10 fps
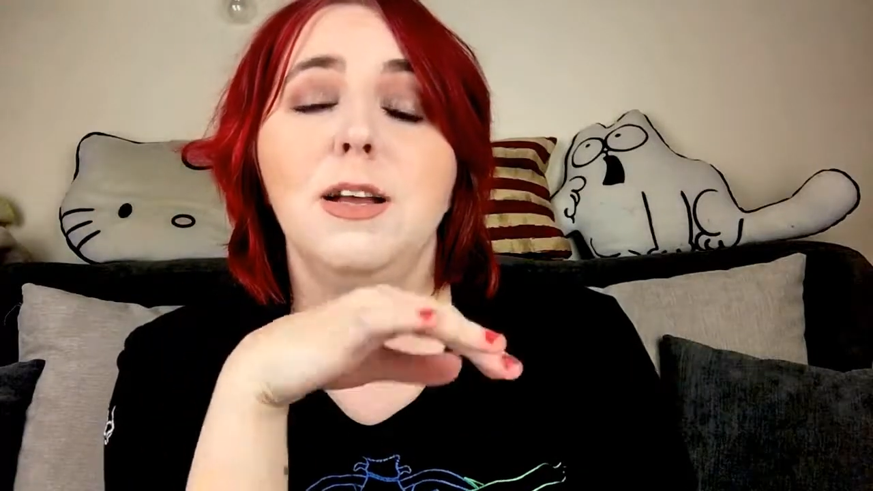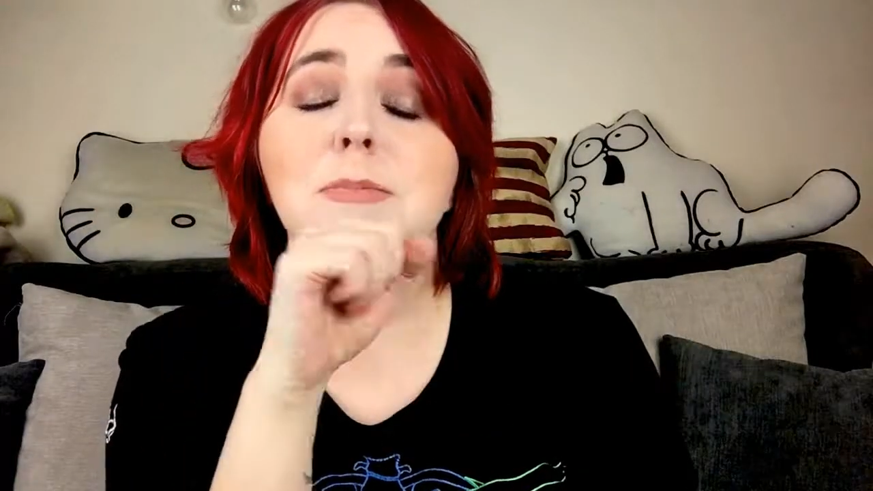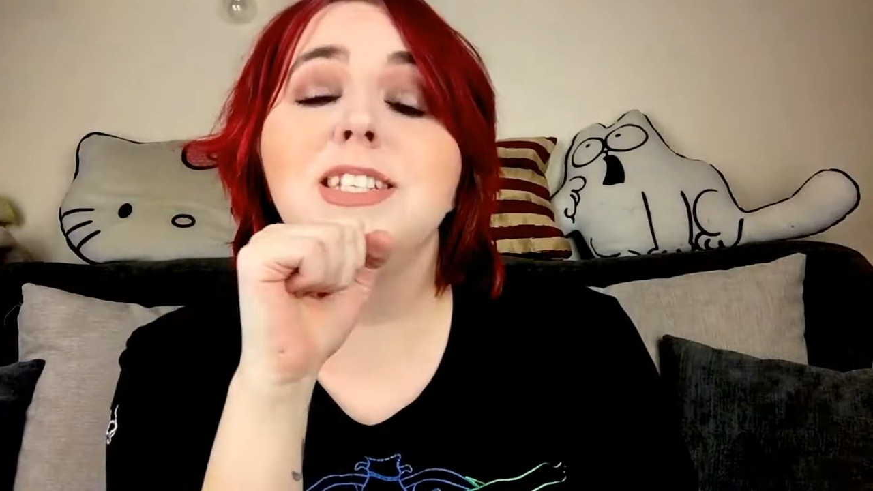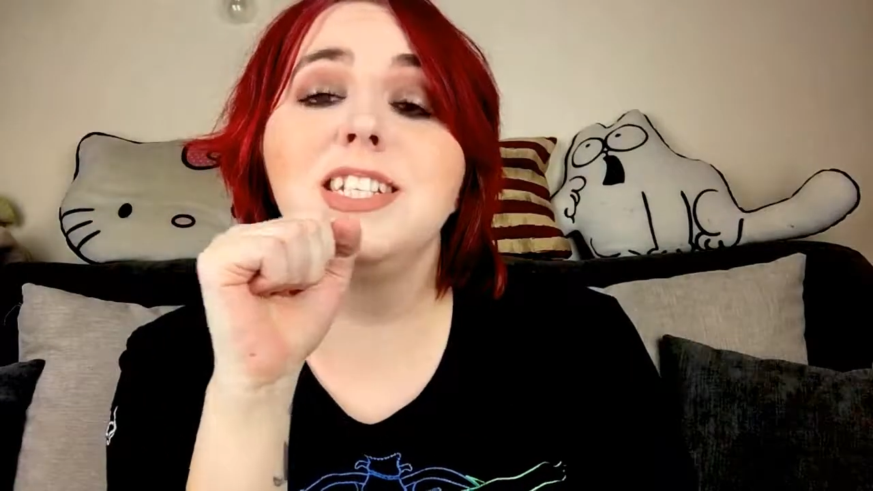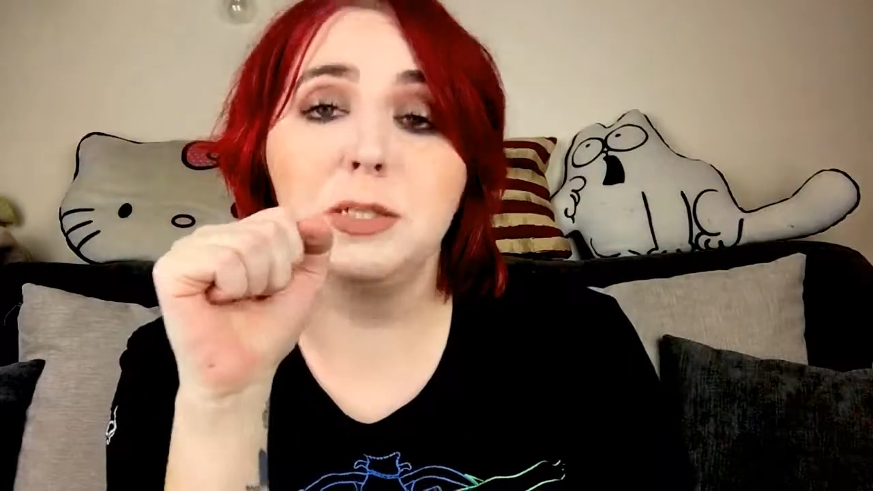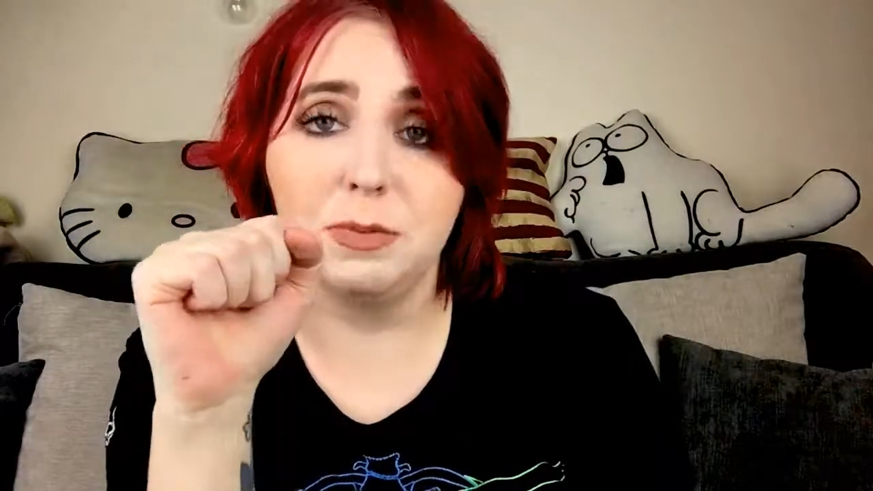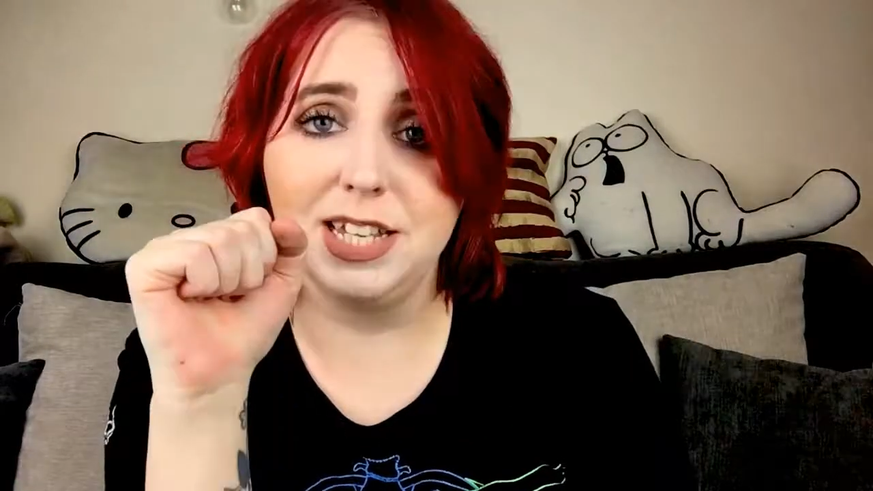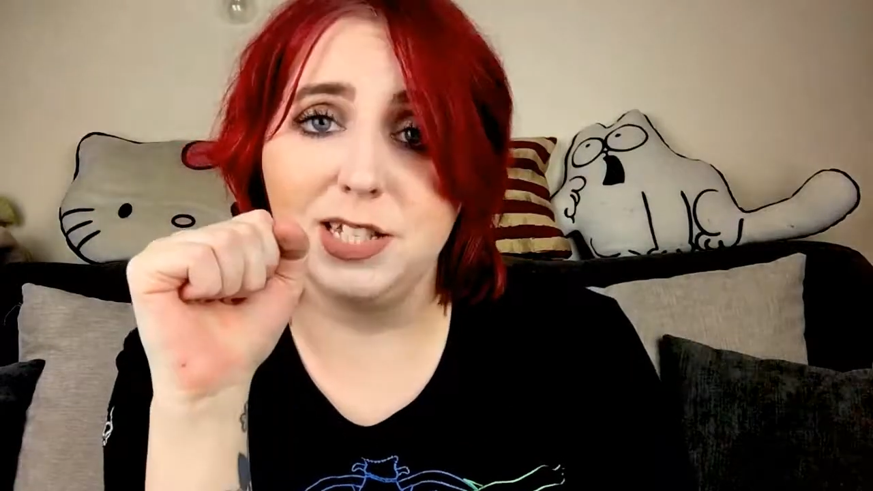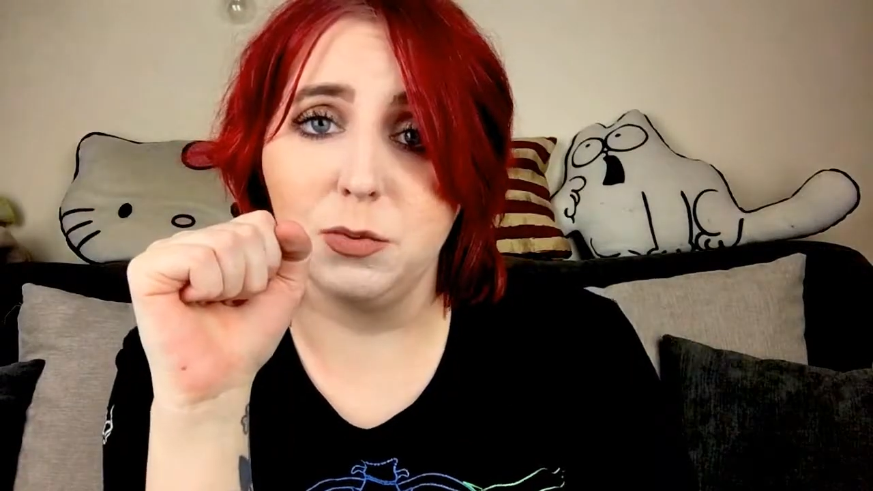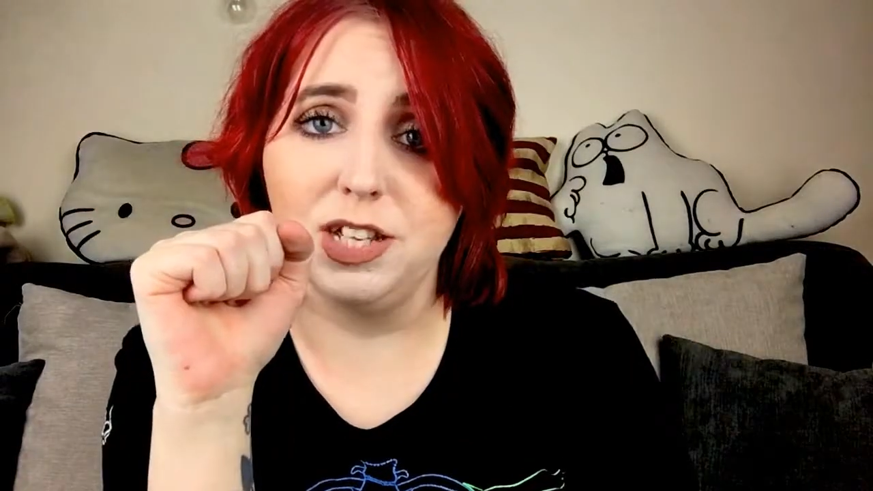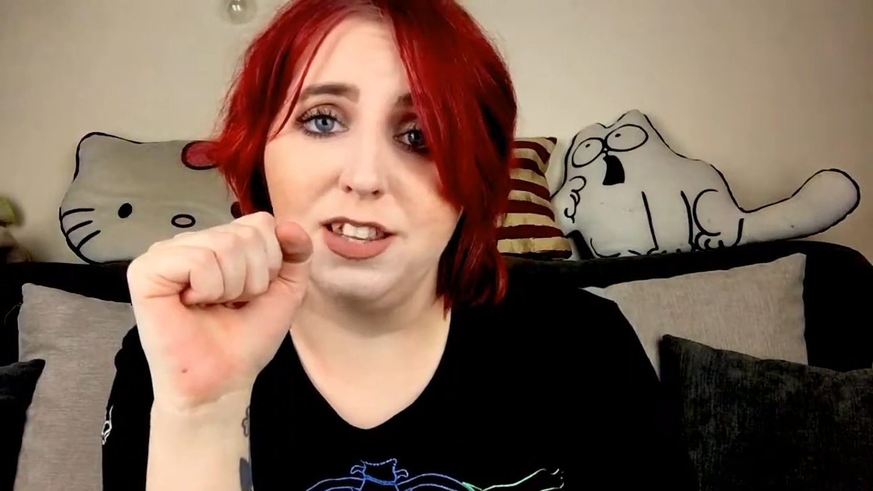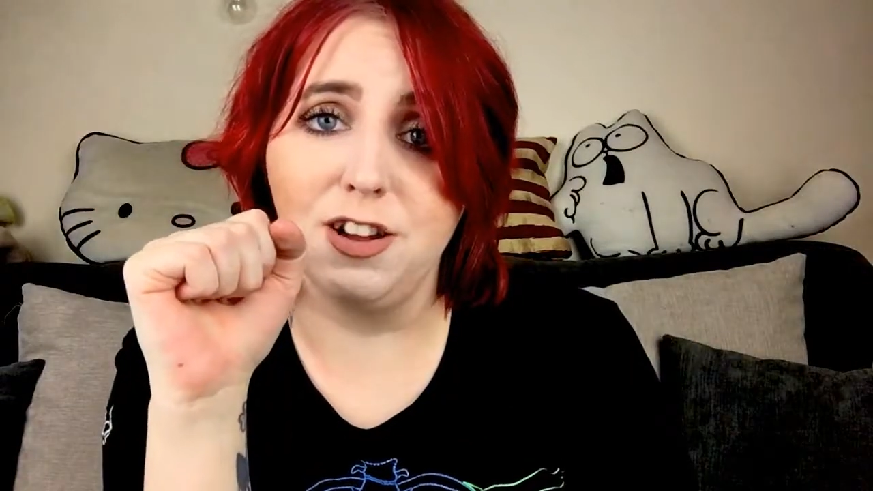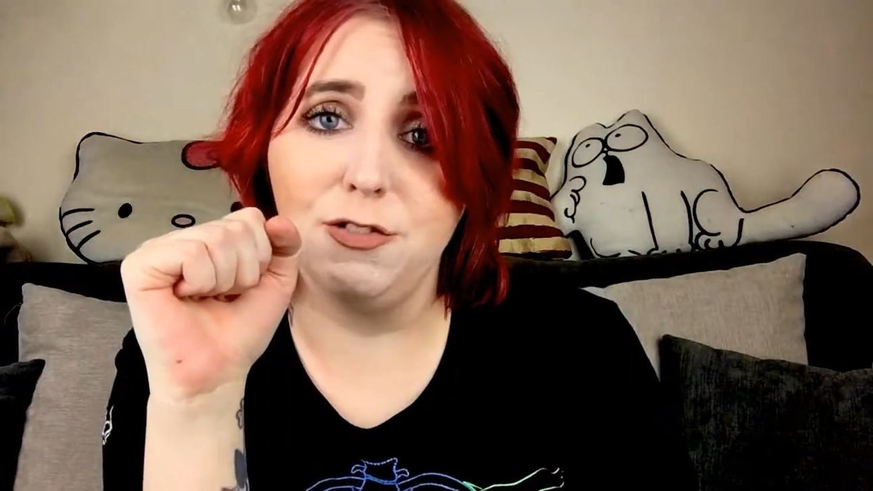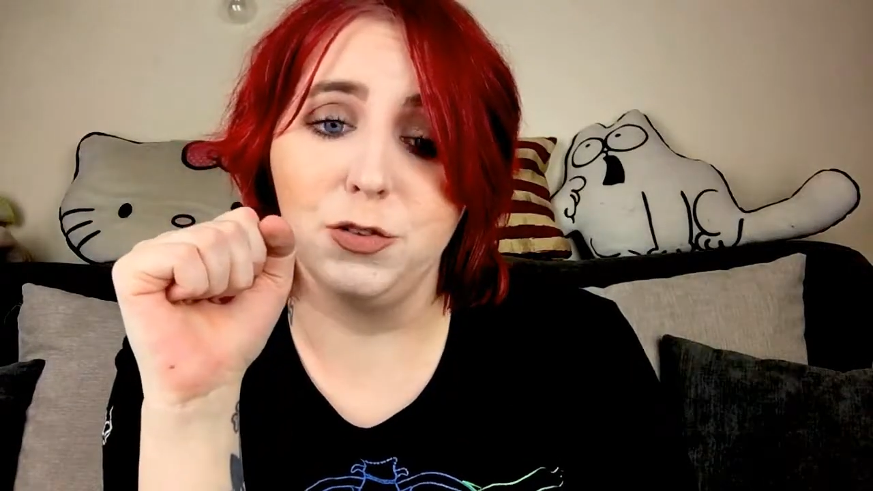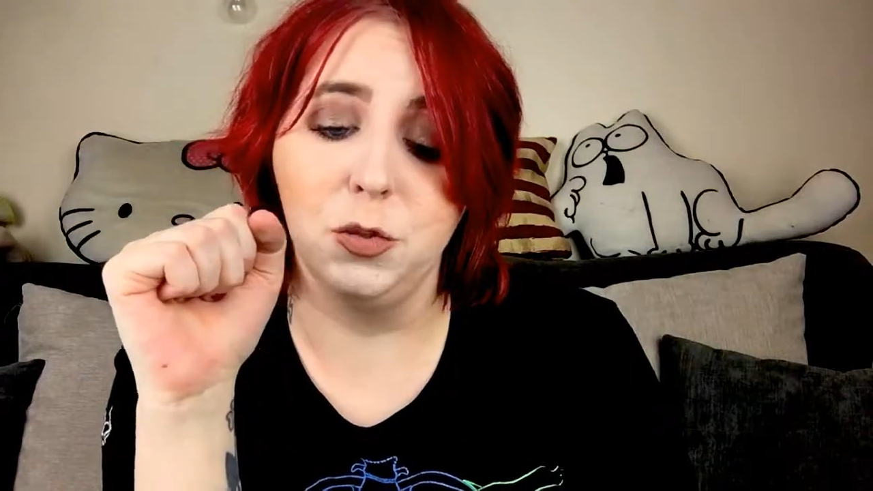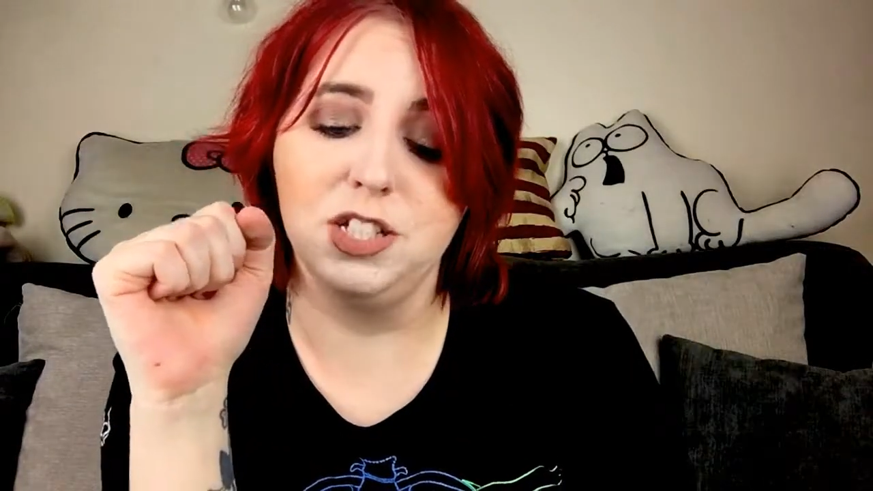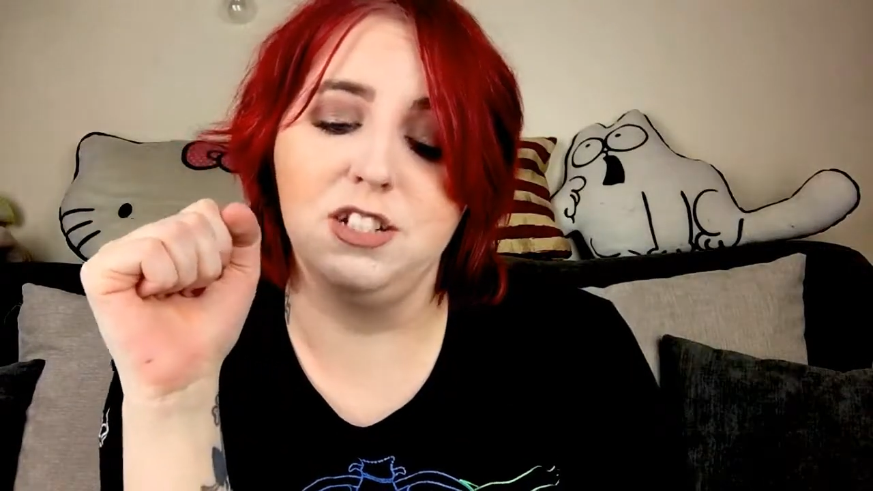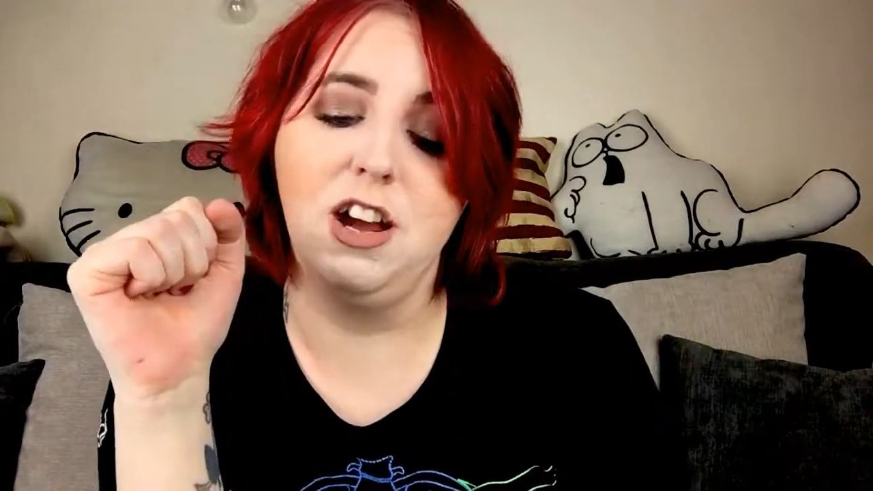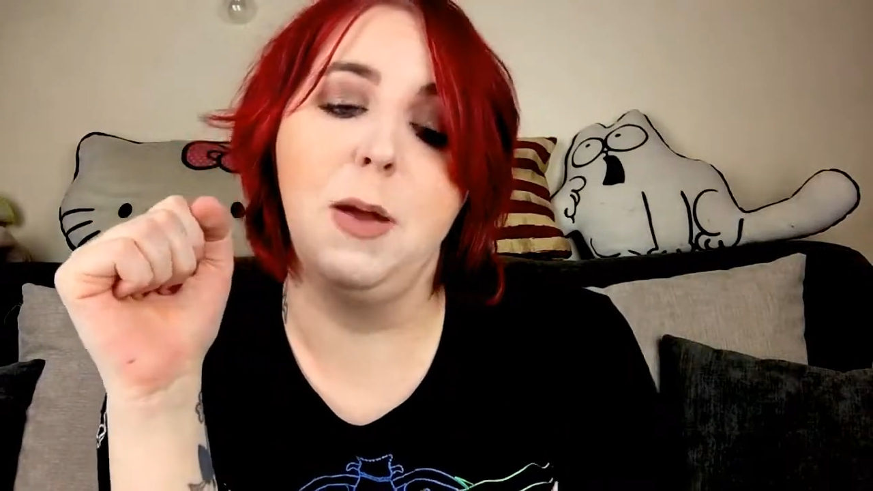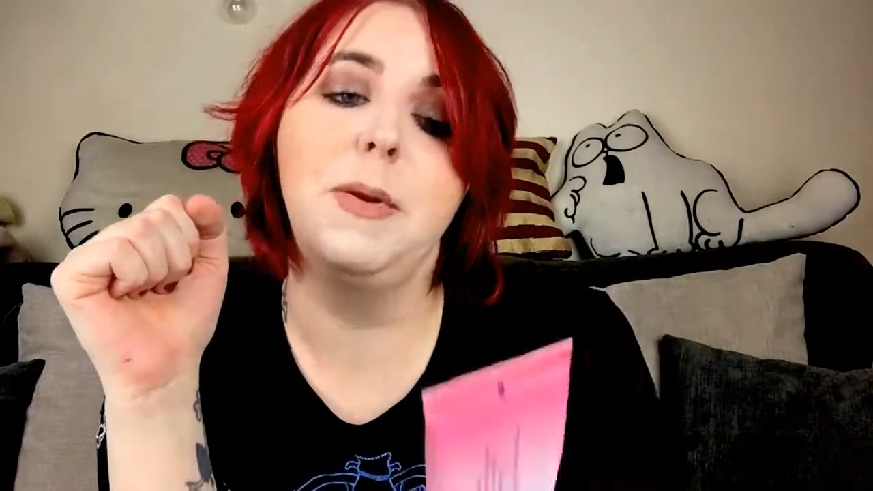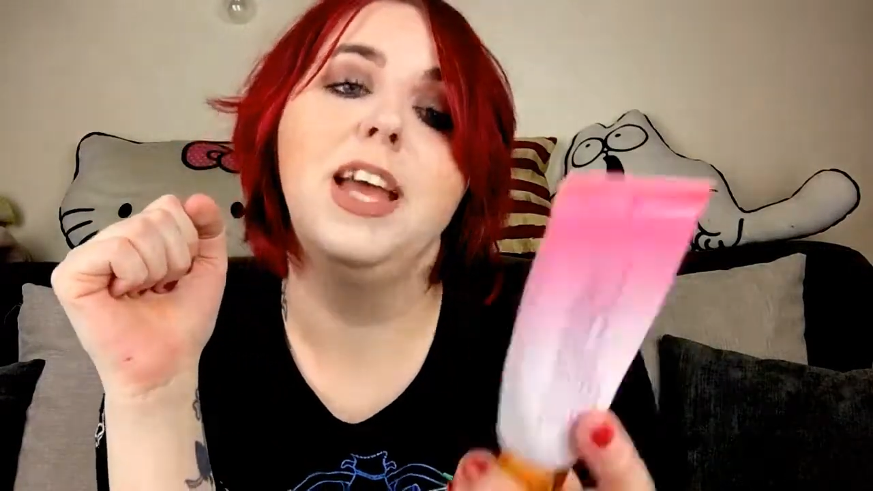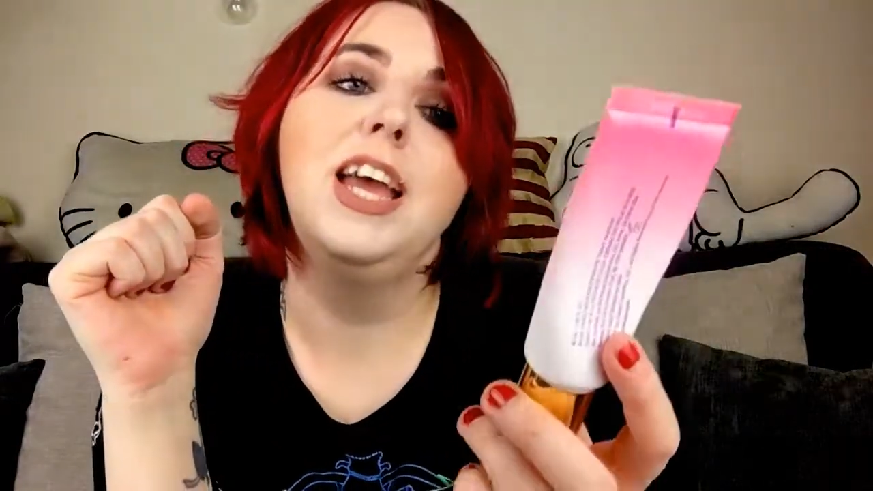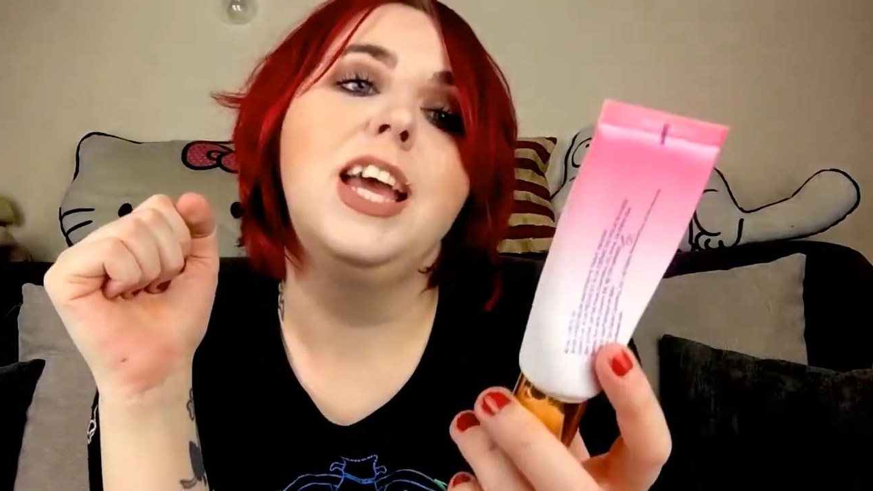am still obsessed with after all this time